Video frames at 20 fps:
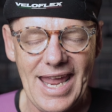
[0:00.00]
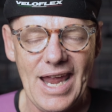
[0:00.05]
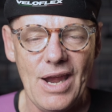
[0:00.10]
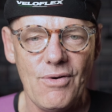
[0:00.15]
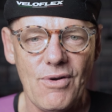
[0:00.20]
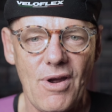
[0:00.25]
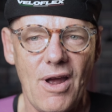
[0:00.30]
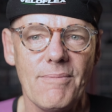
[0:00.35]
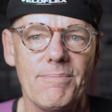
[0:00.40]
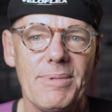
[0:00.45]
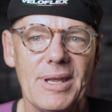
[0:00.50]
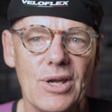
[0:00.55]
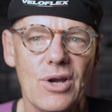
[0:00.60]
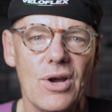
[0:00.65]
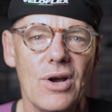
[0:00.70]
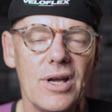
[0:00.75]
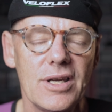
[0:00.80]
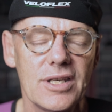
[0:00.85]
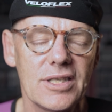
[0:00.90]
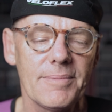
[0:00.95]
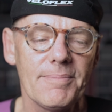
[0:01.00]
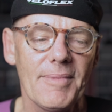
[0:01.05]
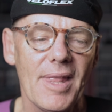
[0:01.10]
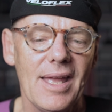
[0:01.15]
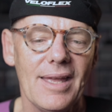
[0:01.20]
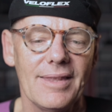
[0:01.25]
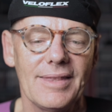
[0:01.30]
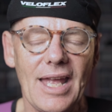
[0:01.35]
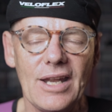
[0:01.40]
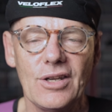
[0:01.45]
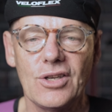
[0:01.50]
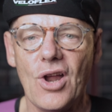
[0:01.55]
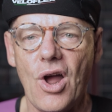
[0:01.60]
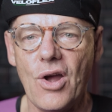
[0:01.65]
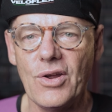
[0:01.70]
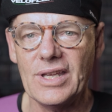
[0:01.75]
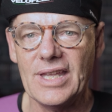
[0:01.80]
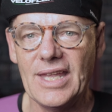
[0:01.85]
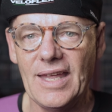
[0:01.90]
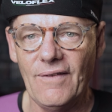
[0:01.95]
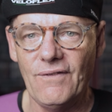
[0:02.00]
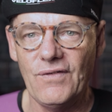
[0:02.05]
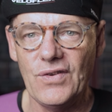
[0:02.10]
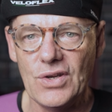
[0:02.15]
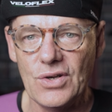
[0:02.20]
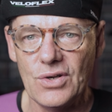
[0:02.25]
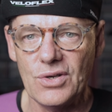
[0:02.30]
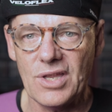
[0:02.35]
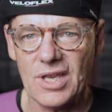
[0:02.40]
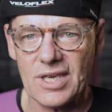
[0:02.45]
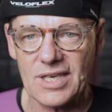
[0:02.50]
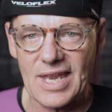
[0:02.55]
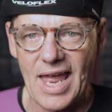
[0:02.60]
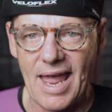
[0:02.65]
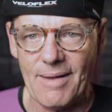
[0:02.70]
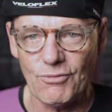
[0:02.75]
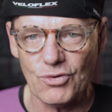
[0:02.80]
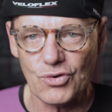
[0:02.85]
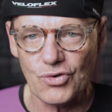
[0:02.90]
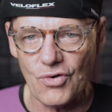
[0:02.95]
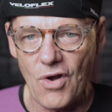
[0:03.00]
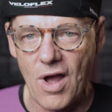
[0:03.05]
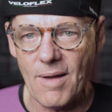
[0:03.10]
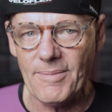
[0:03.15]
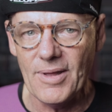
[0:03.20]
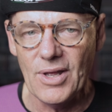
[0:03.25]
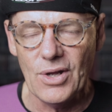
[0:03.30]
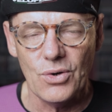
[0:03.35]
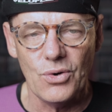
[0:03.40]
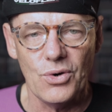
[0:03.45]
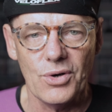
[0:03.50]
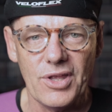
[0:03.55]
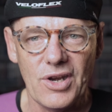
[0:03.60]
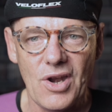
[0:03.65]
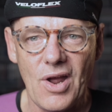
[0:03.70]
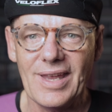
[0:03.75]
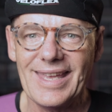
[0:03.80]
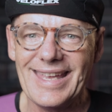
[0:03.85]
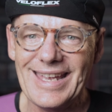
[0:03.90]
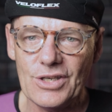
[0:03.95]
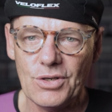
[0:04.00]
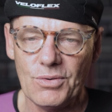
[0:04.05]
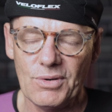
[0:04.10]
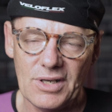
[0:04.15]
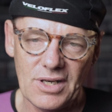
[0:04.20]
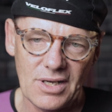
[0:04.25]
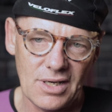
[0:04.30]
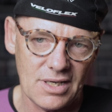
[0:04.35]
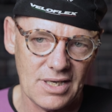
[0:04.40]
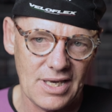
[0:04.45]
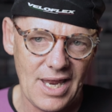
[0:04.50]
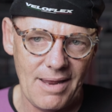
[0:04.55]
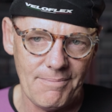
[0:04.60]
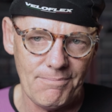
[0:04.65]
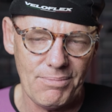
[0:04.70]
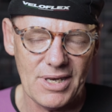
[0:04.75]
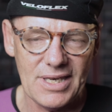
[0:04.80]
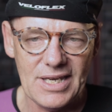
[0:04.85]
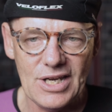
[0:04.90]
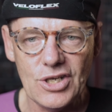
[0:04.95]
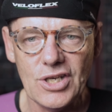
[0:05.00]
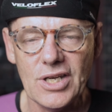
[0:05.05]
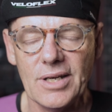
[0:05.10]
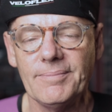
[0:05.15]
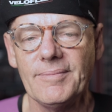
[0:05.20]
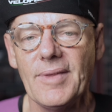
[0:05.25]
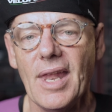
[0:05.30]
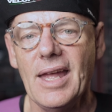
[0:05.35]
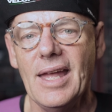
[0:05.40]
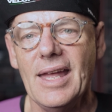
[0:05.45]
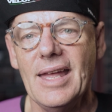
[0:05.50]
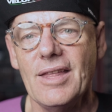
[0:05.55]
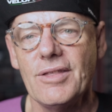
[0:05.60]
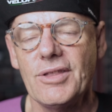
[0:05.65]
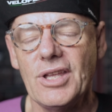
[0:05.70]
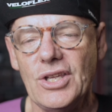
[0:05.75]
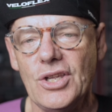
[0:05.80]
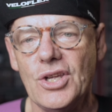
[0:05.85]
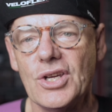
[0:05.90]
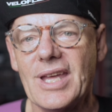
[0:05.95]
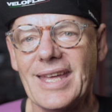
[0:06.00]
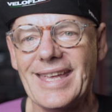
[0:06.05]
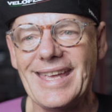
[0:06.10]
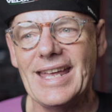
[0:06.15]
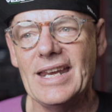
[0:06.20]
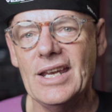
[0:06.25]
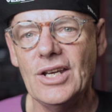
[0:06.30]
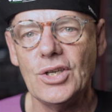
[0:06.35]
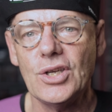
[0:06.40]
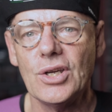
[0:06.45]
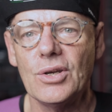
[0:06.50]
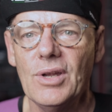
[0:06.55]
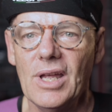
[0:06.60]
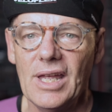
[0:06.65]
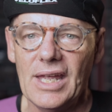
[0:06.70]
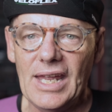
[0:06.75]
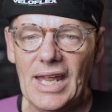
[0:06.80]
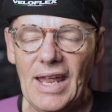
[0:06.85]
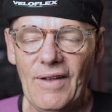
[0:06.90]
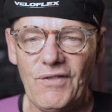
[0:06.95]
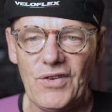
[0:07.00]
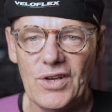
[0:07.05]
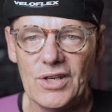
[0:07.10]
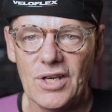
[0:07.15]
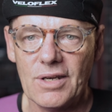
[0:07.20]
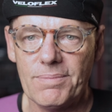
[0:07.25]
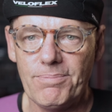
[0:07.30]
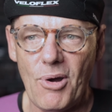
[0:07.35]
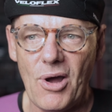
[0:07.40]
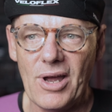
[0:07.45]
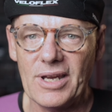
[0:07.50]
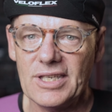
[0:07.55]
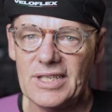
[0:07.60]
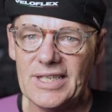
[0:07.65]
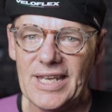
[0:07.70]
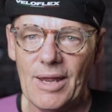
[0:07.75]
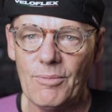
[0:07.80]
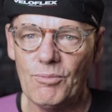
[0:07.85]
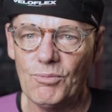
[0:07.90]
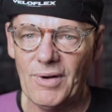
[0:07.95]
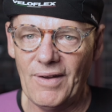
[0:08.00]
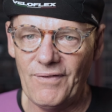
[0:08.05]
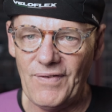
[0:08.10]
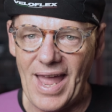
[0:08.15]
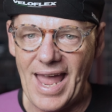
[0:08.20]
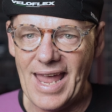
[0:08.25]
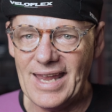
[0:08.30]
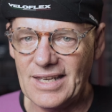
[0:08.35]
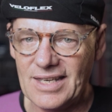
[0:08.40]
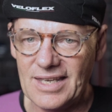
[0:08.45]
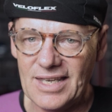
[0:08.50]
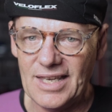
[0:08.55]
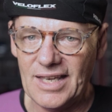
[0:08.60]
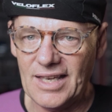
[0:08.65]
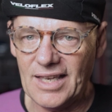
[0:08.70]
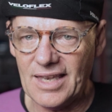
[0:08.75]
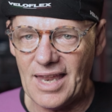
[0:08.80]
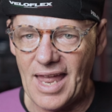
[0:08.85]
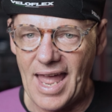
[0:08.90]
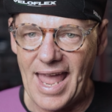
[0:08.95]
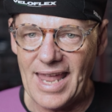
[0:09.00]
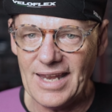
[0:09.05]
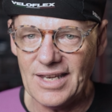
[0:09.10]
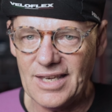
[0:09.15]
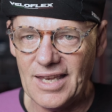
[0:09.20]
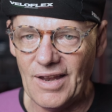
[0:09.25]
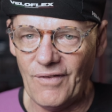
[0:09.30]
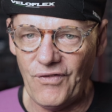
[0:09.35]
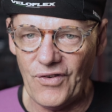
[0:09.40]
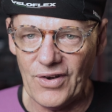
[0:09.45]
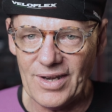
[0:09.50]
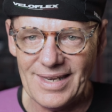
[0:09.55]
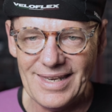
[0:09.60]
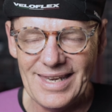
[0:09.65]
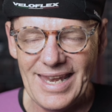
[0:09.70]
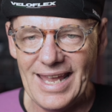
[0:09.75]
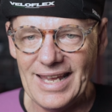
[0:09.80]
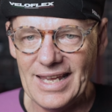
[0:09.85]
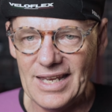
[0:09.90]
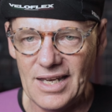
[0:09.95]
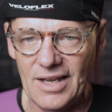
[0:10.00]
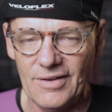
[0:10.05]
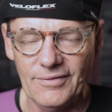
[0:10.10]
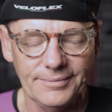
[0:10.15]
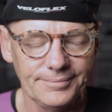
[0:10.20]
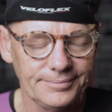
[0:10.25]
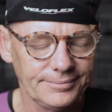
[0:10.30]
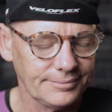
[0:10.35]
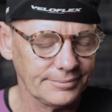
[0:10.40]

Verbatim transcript: aero because they don't give you the same drop or they don't get you into the same position that you can get into if you just buy a stem with a, a different negative